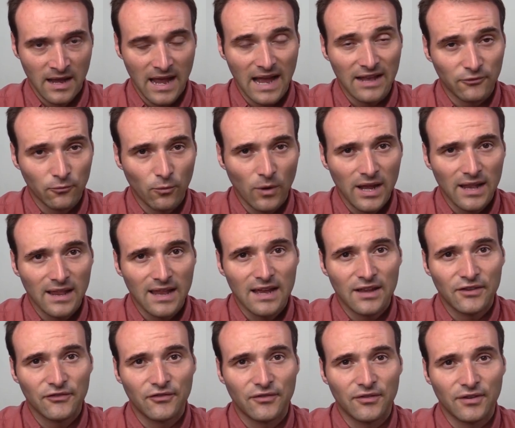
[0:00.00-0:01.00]
as well
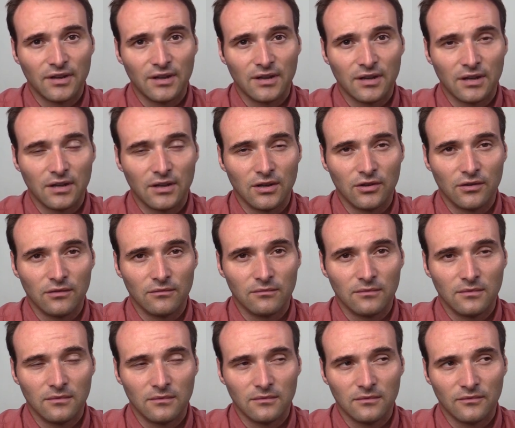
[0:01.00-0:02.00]
as uh,
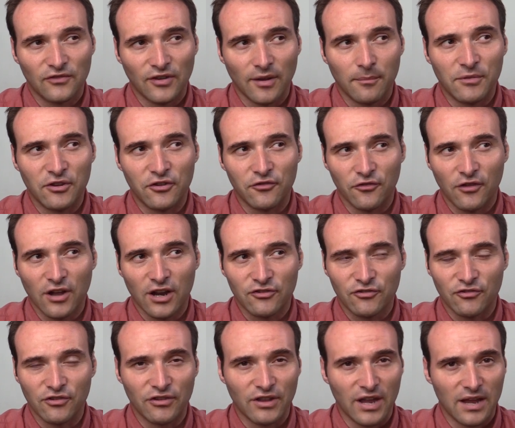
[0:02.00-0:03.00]
some
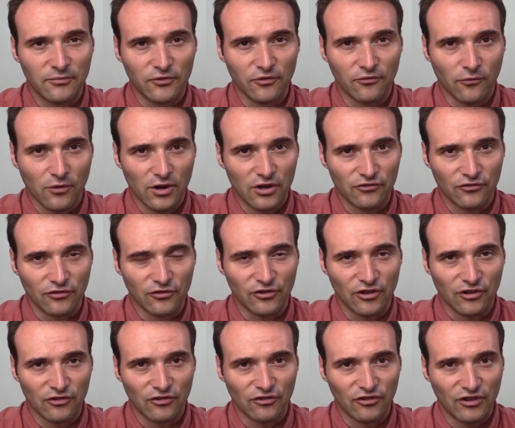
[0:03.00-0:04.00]
introductory types of questions
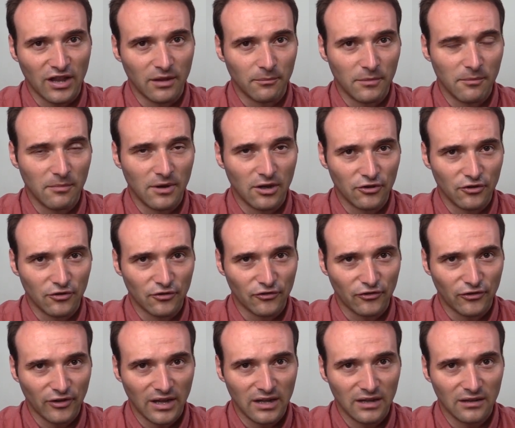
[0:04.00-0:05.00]
such as tell me about
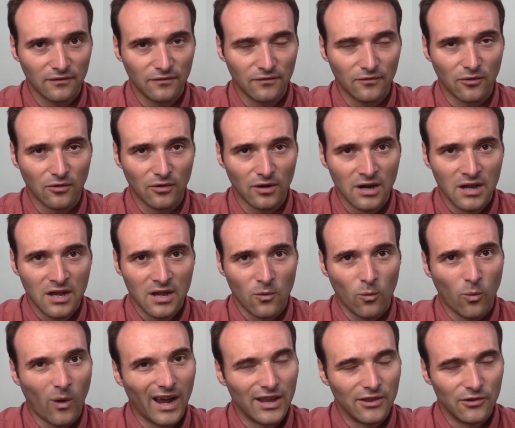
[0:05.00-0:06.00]
yourself or
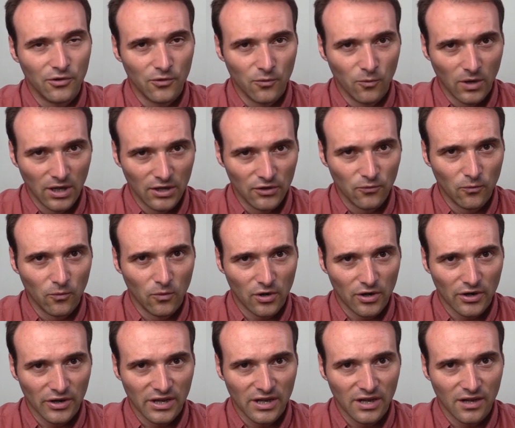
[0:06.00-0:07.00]
why do you want to
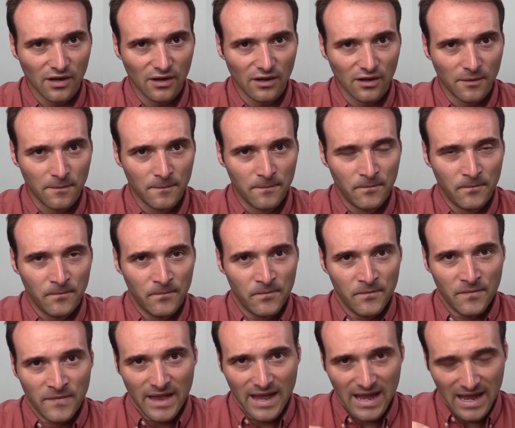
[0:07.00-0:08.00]
work here.
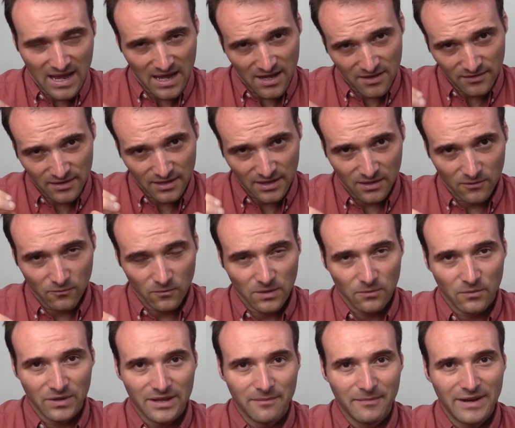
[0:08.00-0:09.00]
And uh,
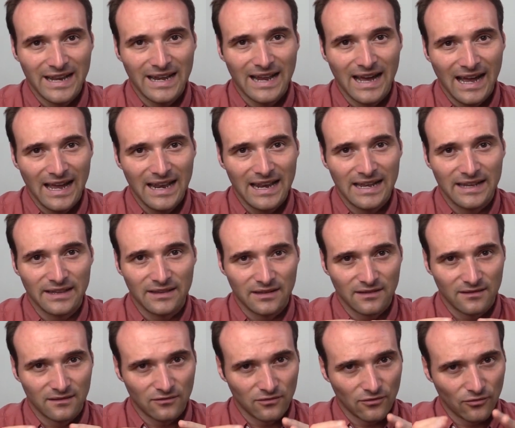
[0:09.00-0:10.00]
with the main highlight
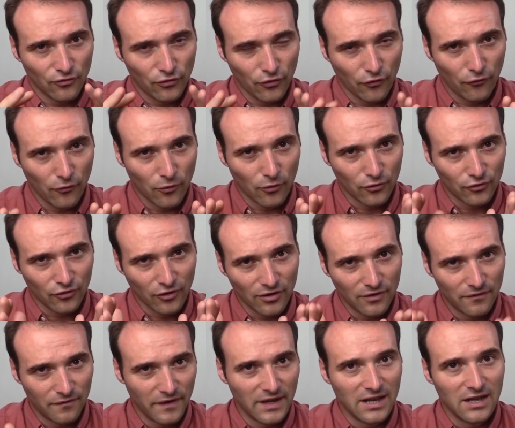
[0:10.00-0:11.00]
to also focus on
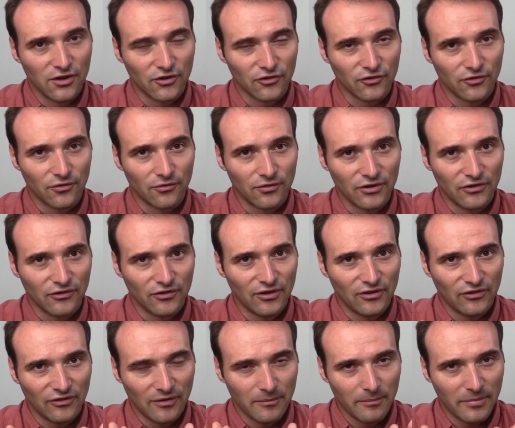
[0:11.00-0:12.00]
the failure stories.
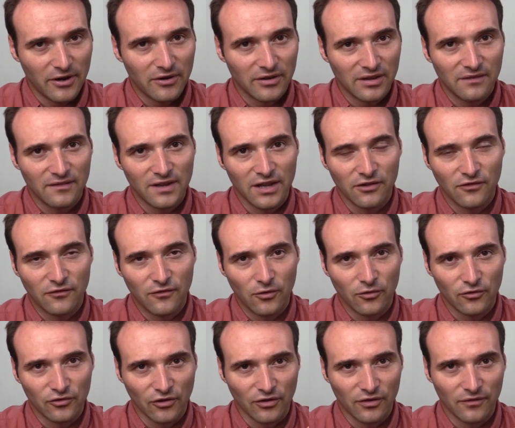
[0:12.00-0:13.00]
It's imperative that you
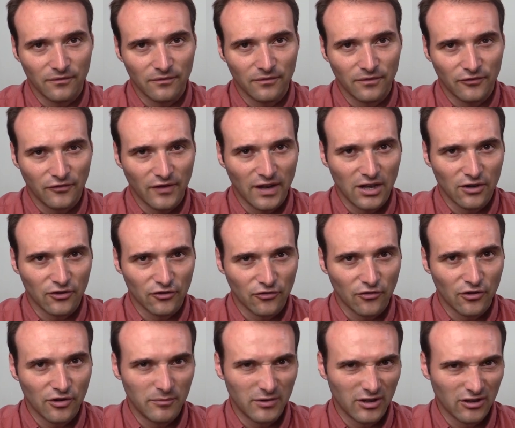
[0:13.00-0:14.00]
focus on the failure
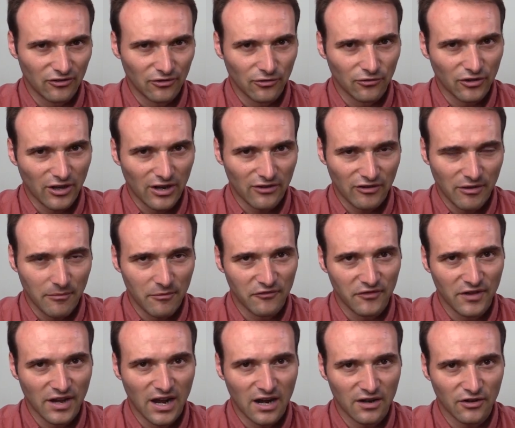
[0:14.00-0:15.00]
story because those are some of
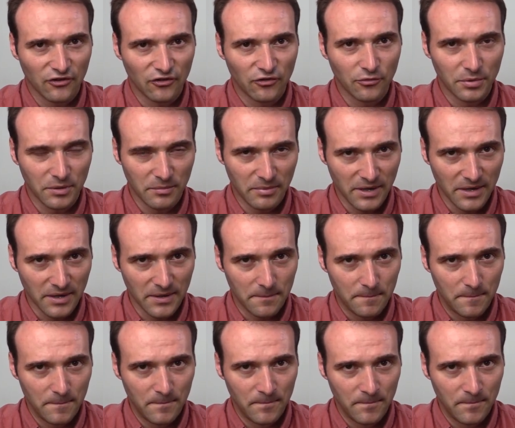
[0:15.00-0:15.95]
the hardest to prepare,